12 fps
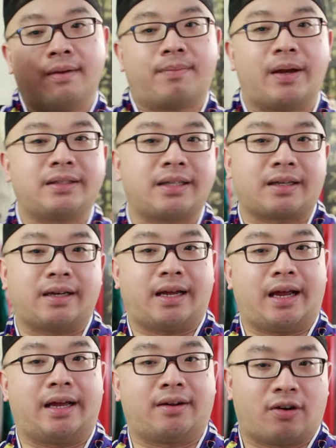
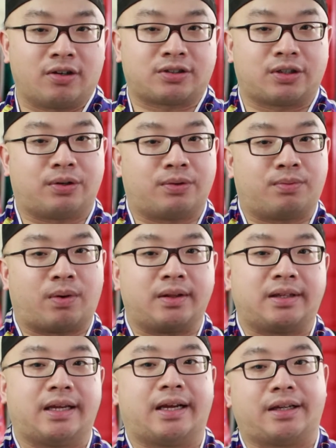Basically, and also
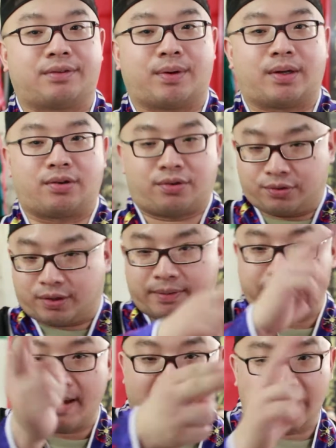one thing is when you're
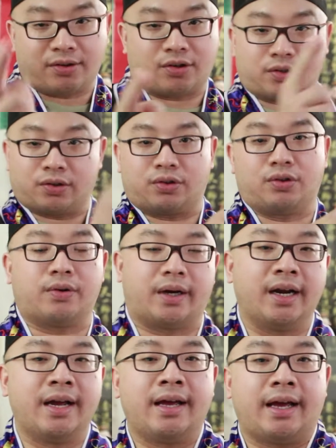using magic to do it,